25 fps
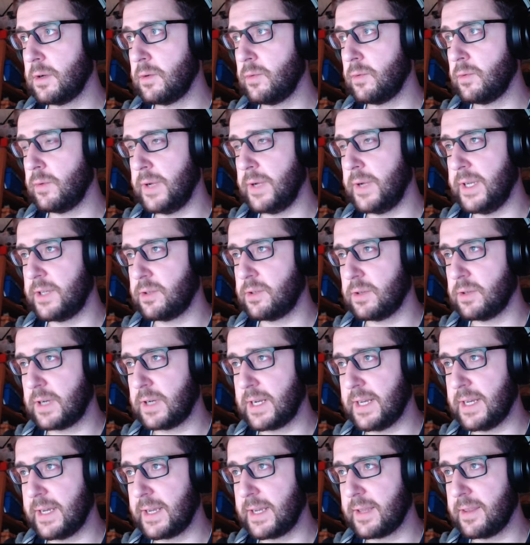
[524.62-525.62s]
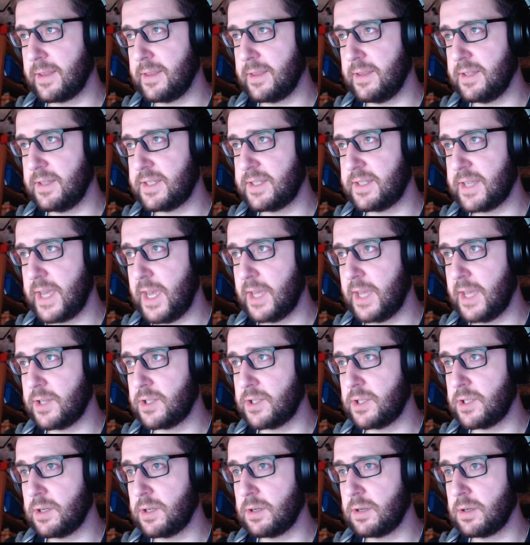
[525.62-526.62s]
We took like this
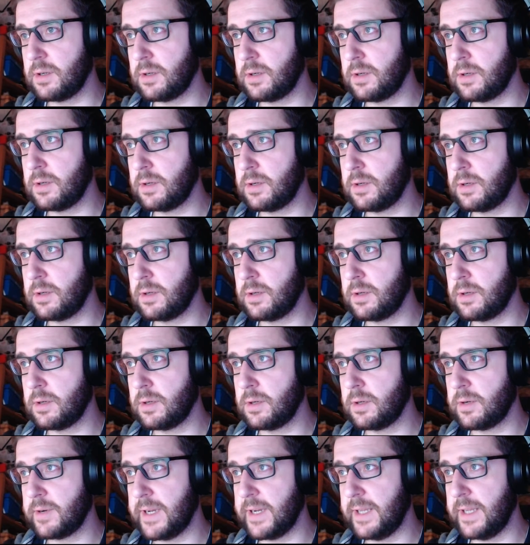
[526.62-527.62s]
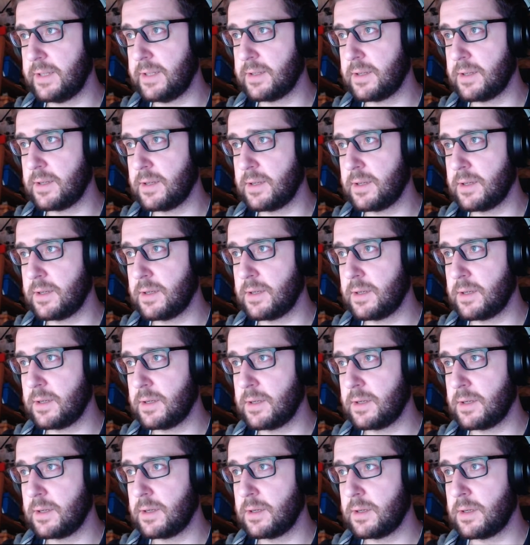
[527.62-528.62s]
edge, right?
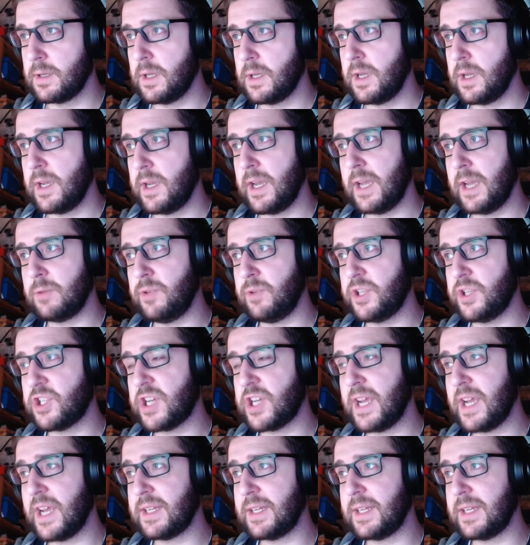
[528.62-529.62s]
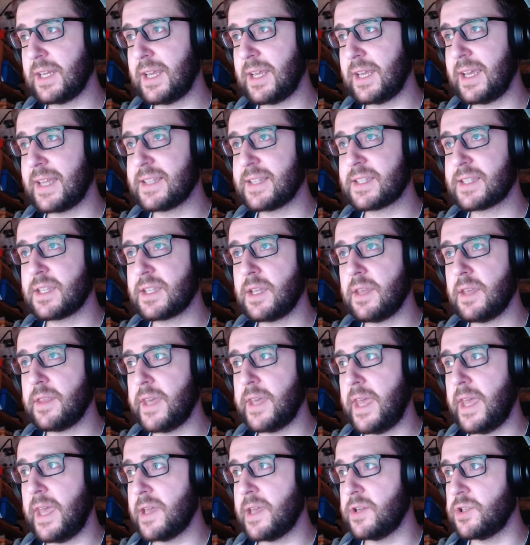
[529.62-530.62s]
And we checked it against another
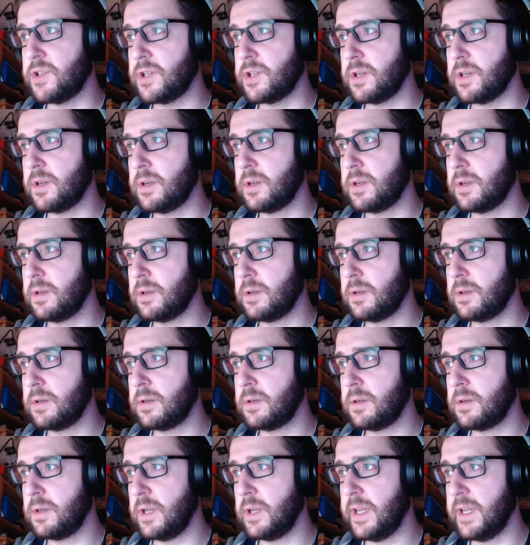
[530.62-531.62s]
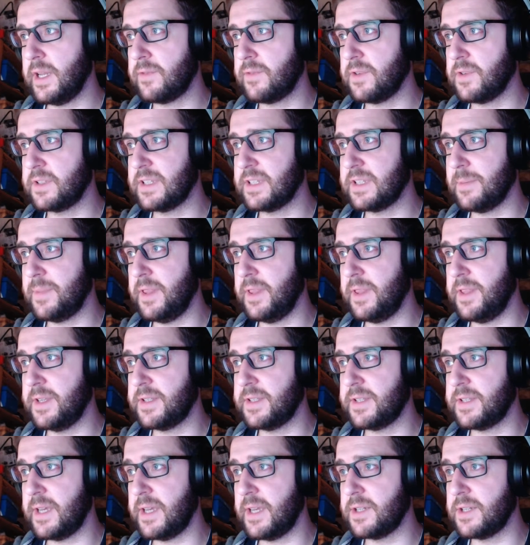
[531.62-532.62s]
edge, like for example
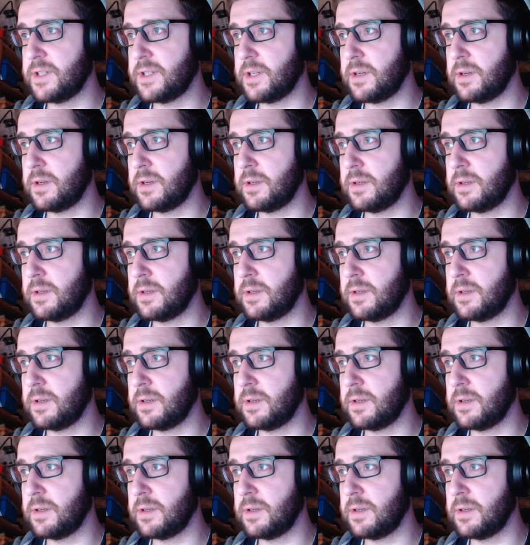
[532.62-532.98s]
this edge.